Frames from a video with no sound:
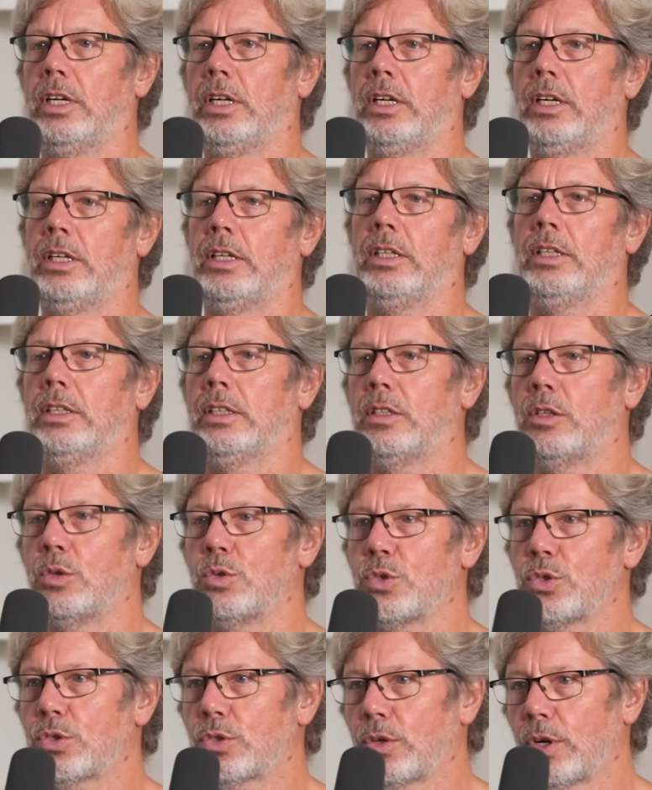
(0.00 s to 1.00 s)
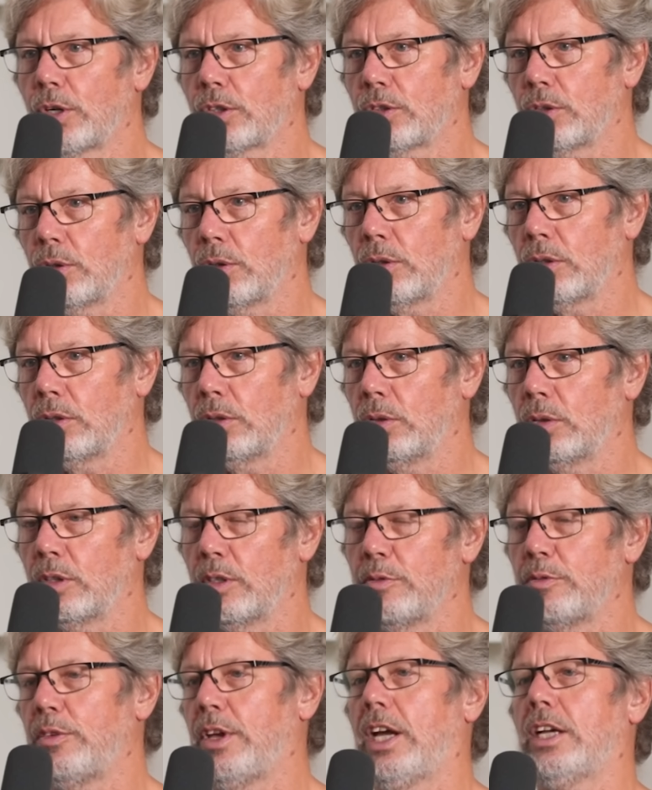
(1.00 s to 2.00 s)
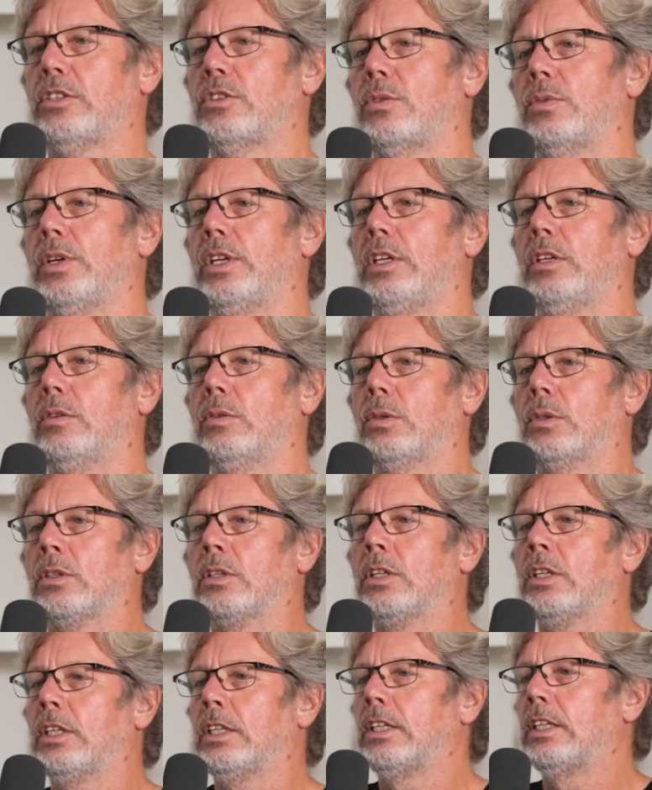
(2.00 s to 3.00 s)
a constructor or a factory or